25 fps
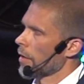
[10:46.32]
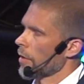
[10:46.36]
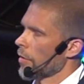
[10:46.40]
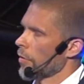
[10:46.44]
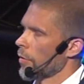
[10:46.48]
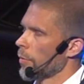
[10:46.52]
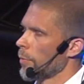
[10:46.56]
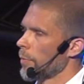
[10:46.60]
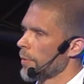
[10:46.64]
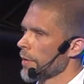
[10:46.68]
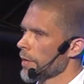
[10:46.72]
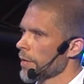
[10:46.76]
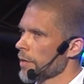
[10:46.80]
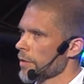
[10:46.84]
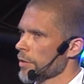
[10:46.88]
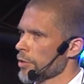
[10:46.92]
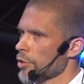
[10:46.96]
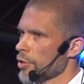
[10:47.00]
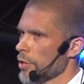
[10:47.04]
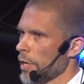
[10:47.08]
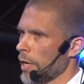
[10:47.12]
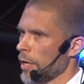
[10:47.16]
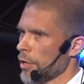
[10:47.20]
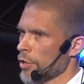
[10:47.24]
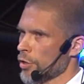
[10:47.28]
The
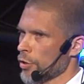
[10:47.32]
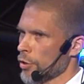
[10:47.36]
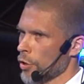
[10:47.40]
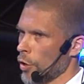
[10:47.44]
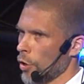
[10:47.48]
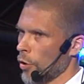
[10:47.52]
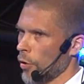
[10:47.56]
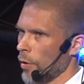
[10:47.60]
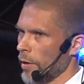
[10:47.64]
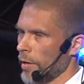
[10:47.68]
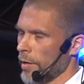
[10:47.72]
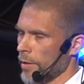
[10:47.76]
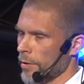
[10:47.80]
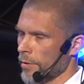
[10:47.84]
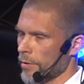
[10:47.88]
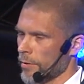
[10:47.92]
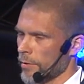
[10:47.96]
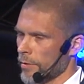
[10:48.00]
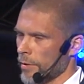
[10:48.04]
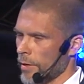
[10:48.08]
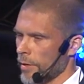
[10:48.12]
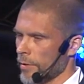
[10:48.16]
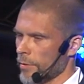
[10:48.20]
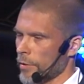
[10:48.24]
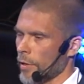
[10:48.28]
biggest challenge, though,
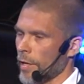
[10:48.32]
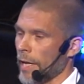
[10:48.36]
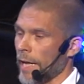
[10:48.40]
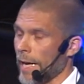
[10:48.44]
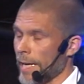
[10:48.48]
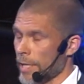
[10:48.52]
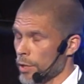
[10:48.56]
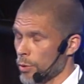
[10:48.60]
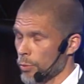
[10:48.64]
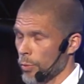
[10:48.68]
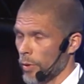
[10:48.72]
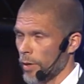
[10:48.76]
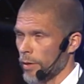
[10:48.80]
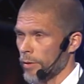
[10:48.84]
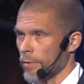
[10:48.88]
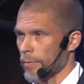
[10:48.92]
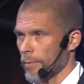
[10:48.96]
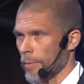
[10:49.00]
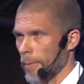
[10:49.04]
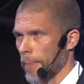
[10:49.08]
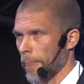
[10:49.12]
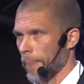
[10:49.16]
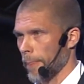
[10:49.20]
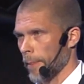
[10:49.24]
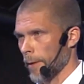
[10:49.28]
is the last one,
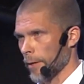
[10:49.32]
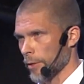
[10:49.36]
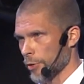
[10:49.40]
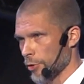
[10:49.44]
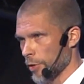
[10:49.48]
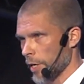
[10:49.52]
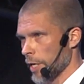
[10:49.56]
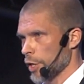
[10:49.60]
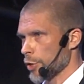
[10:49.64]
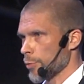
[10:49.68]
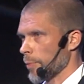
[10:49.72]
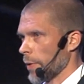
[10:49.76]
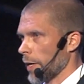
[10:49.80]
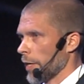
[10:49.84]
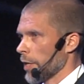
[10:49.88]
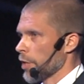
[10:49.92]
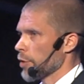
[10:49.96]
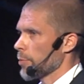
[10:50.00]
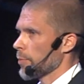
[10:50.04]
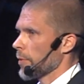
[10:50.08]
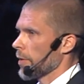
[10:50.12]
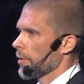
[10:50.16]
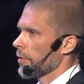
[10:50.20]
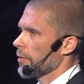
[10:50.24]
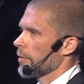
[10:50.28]
change
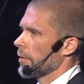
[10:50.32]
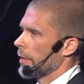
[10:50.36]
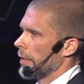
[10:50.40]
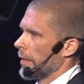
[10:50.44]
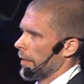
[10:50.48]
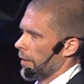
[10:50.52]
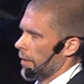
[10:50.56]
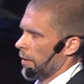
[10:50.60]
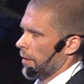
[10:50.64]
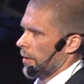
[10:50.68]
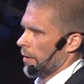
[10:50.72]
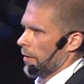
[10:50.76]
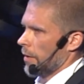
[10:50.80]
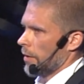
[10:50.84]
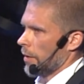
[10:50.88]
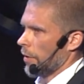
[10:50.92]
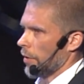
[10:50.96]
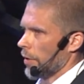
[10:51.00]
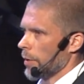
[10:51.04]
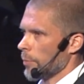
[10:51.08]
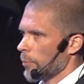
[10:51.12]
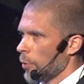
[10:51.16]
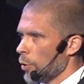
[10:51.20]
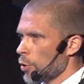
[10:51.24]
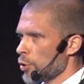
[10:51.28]
management. Now,
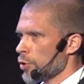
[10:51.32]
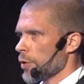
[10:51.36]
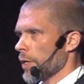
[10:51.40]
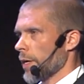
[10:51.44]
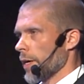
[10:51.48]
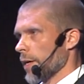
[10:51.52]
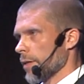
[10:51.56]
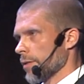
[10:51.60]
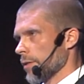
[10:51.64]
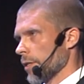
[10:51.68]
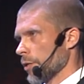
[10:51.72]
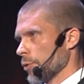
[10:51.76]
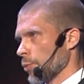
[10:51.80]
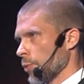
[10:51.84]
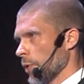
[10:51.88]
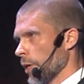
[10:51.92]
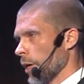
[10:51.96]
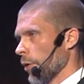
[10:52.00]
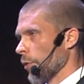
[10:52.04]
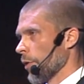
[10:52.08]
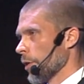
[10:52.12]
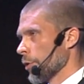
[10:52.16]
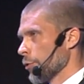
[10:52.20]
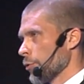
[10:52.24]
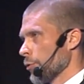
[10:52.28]
in most cases, we
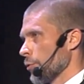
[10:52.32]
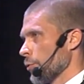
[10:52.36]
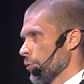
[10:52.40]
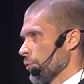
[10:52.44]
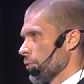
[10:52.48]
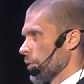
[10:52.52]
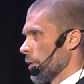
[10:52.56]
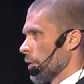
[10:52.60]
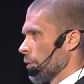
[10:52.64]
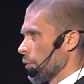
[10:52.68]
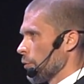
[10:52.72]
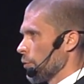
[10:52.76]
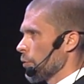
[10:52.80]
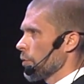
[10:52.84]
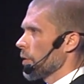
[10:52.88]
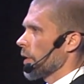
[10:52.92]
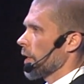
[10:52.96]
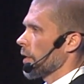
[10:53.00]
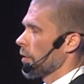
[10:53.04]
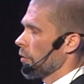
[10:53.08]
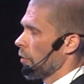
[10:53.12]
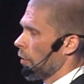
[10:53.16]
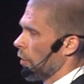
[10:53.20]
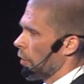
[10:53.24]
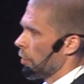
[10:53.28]
are introducing new
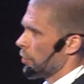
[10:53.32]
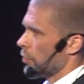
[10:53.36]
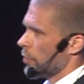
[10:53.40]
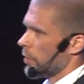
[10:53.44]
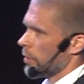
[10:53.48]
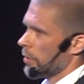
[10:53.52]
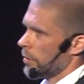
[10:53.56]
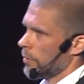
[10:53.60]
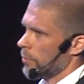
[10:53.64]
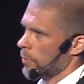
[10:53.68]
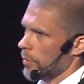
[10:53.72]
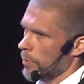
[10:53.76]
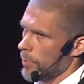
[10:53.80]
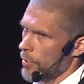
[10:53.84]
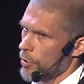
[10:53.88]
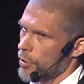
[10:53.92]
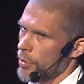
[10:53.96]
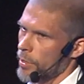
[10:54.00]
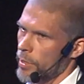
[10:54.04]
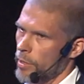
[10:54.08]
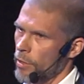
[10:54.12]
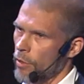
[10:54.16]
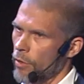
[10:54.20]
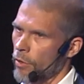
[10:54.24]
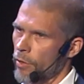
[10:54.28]
technology with
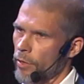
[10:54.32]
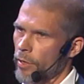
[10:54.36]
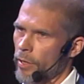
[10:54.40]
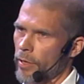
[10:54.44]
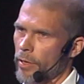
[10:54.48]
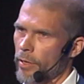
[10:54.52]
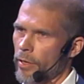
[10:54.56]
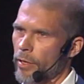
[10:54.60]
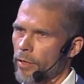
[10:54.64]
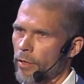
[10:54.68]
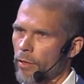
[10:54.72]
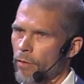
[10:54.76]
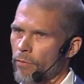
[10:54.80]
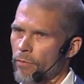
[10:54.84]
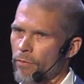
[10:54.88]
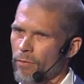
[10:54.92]
machine learning in a